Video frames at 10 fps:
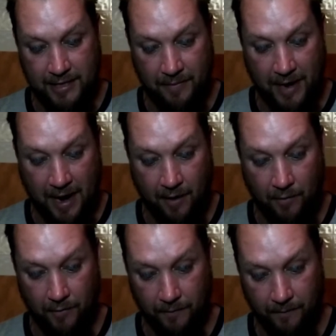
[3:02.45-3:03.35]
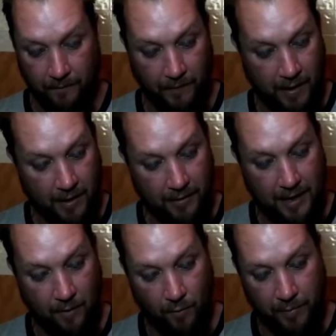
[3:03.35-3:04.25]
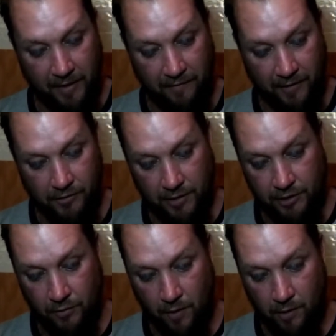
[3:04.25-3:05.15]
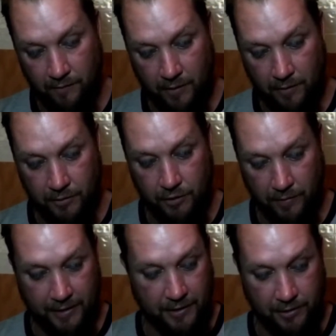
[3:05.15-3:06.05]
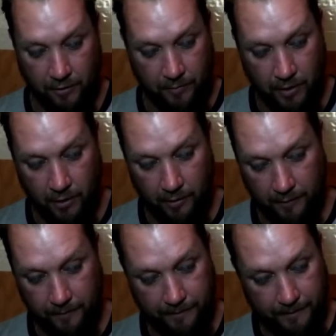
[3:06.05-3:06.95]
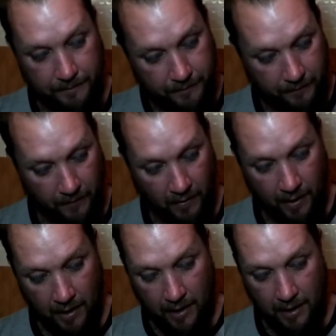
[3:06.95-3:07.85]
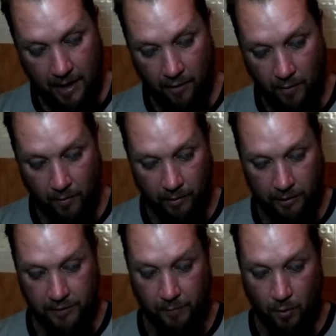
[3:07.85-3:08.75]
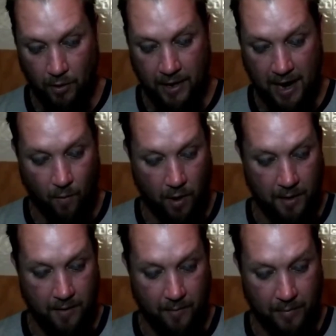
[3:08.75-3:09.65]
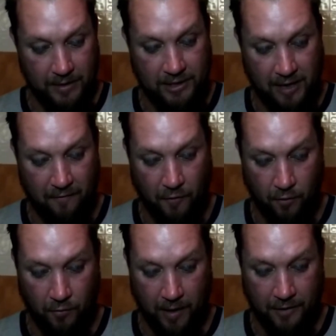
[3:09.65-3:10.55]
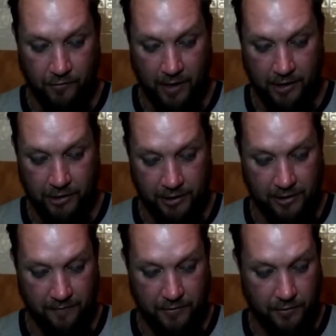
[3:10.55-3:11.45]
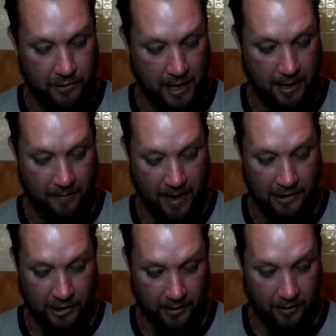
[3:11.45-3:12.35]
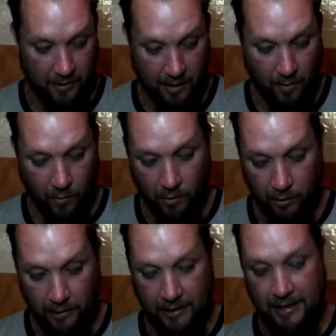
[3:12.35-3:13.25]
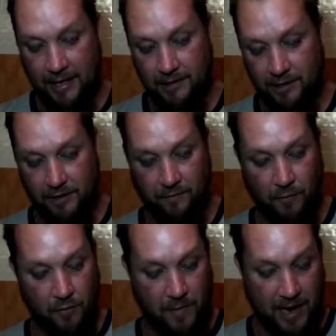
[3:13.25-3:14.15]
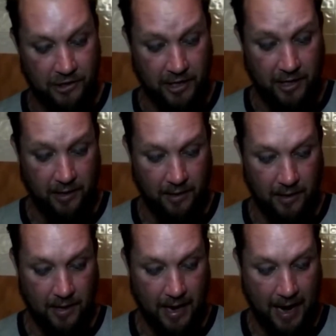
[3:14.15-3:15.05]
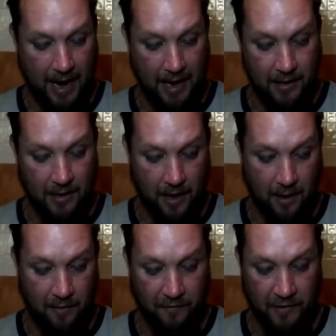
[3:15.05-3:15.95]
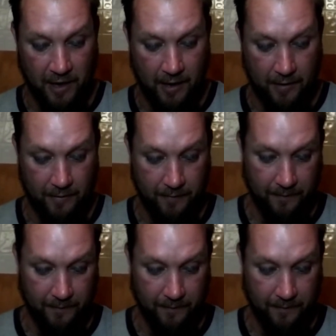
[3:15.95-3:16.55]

them now that will be of interest to all of those who read this little book. Here we will explore not one, but several great traditions of the Teutonic magic. We will look at the essence of rune magic and of the